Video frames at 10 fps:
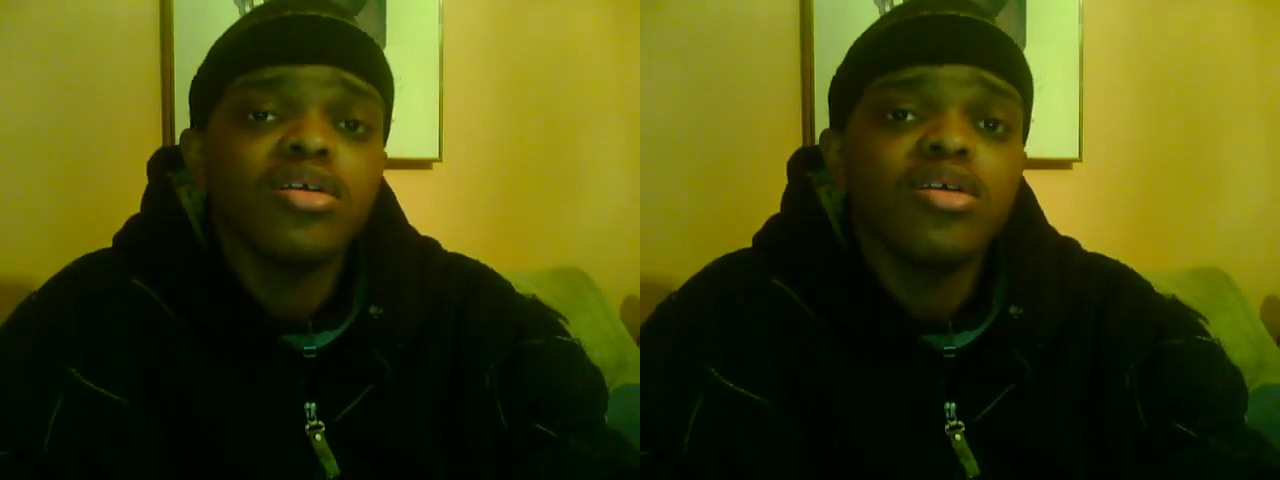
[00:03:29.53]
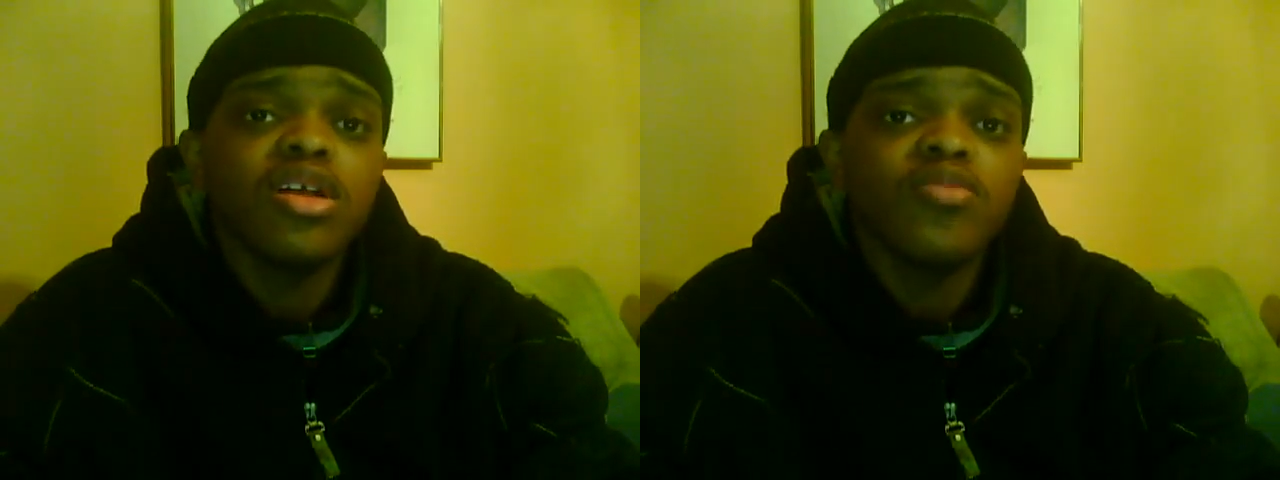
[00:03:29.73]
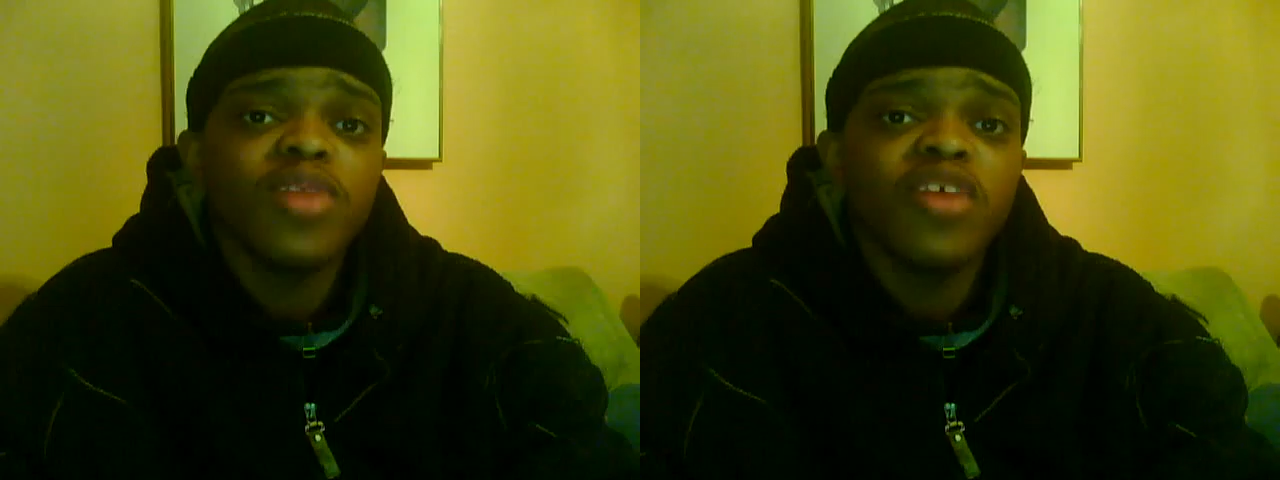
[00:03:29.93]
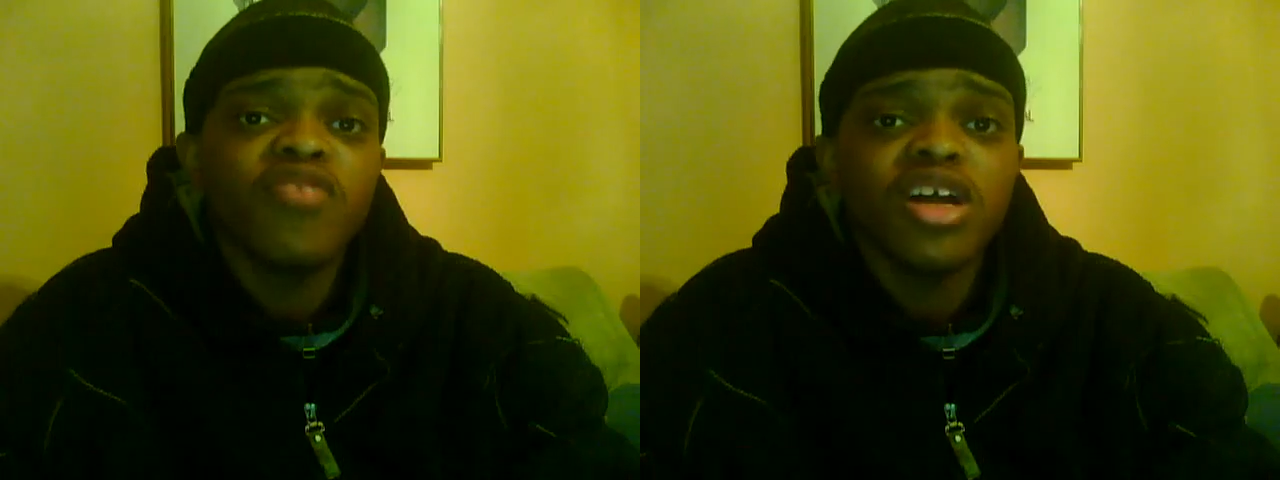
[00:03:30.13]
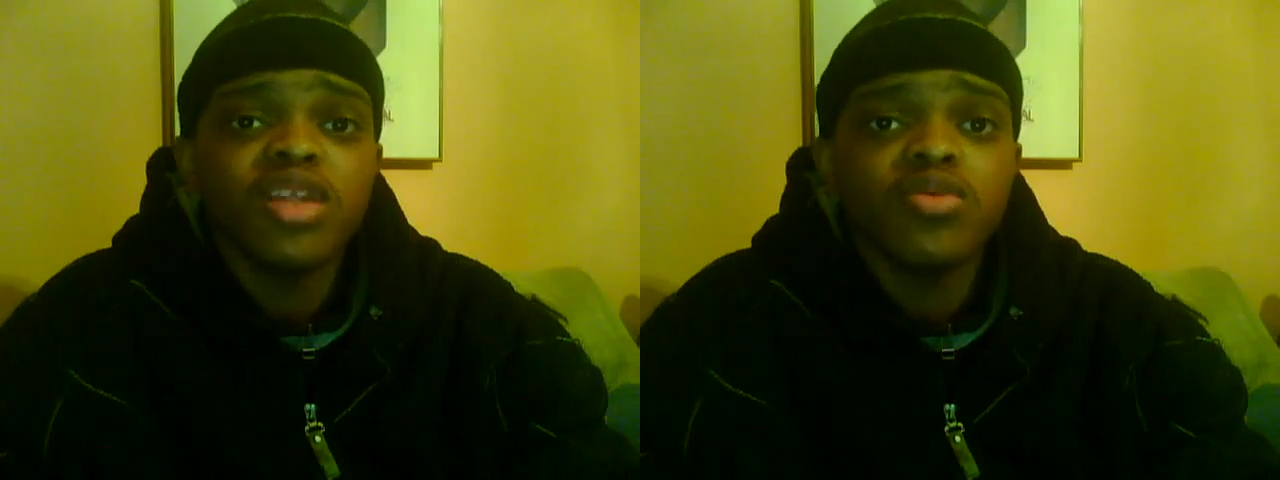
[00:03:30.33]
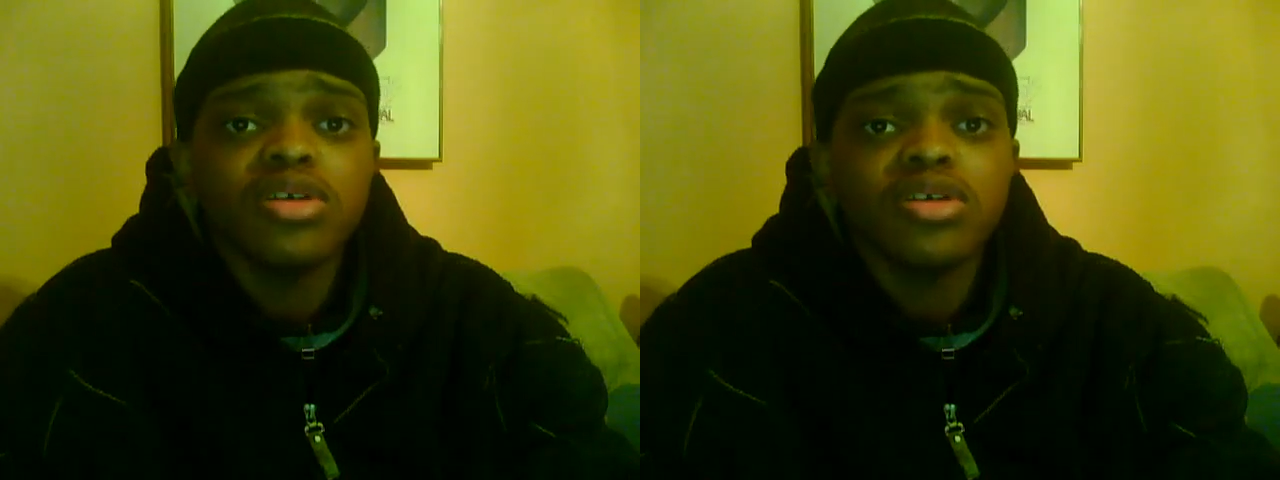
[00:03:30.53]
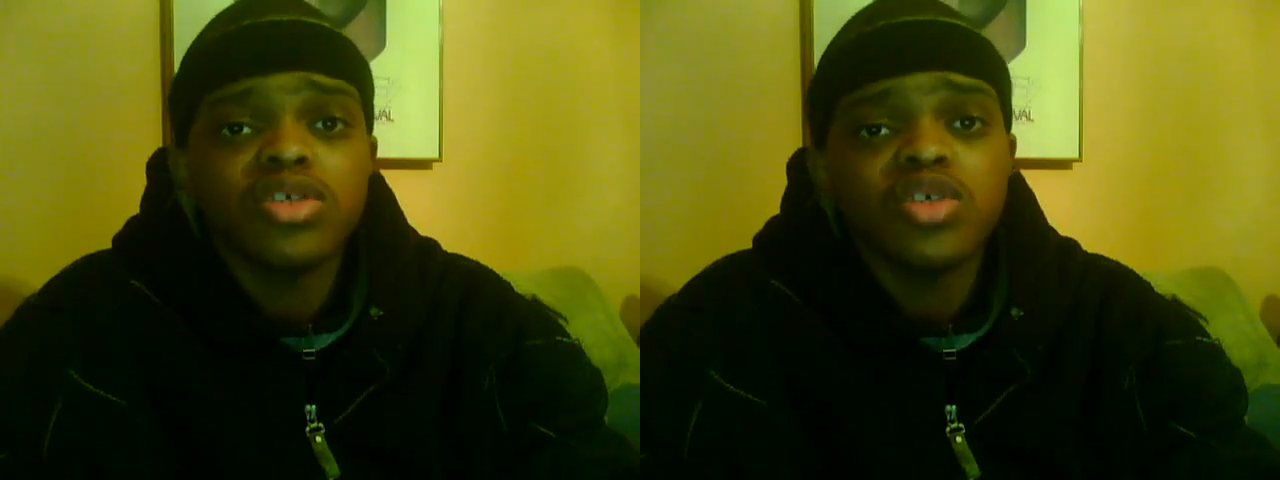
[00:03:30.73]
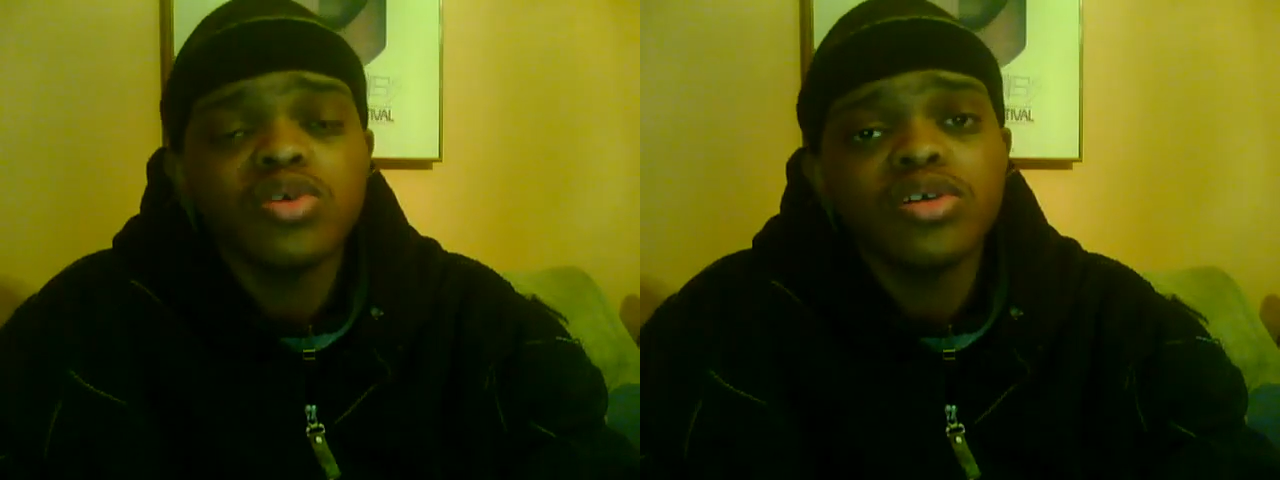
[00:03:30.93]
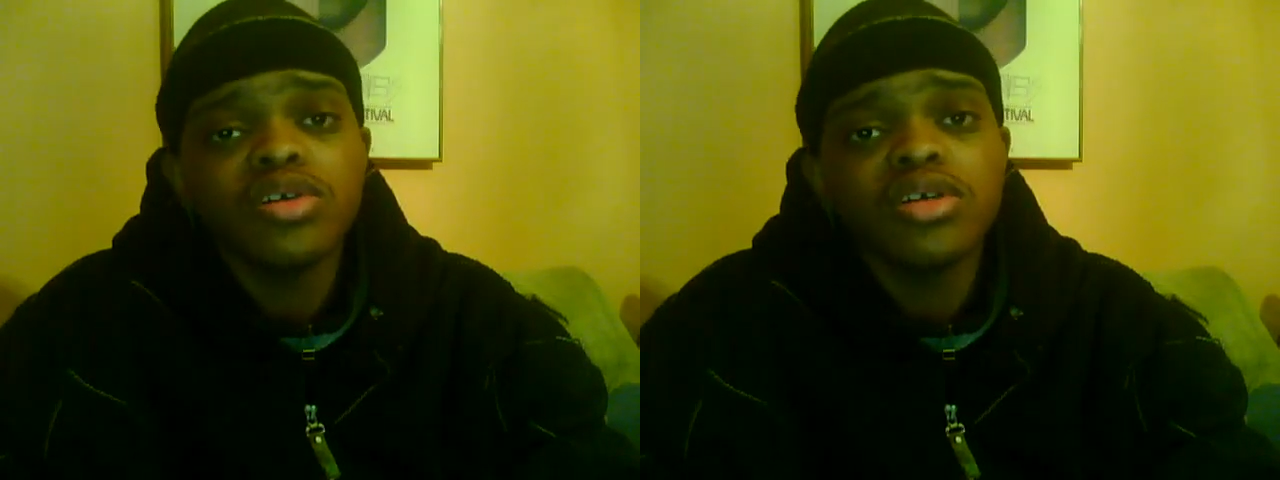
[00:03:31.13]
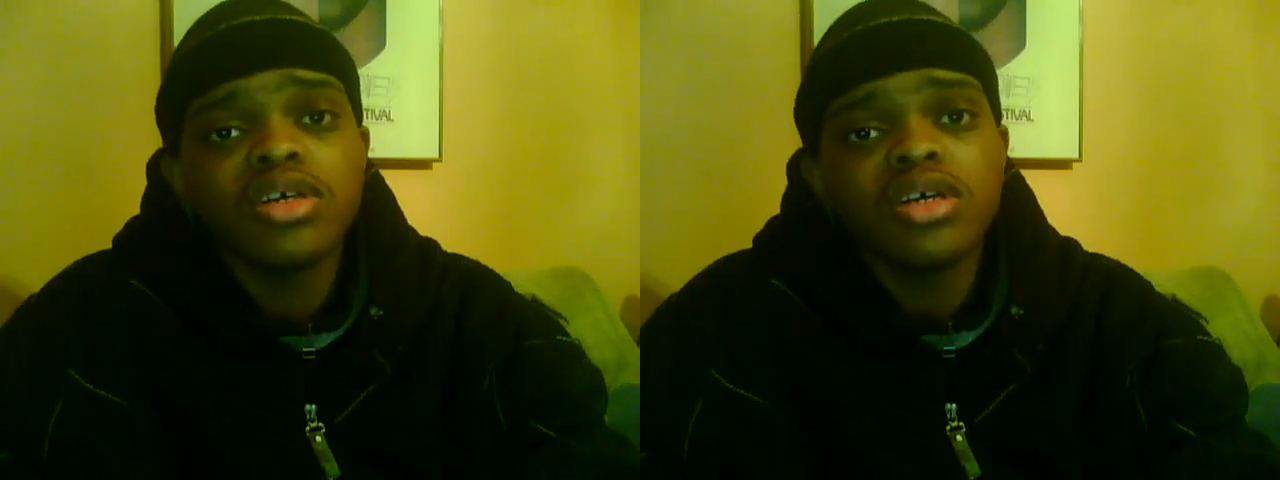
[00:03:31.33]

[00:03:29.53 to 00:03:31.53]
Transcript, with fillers: all of my followers on Twitter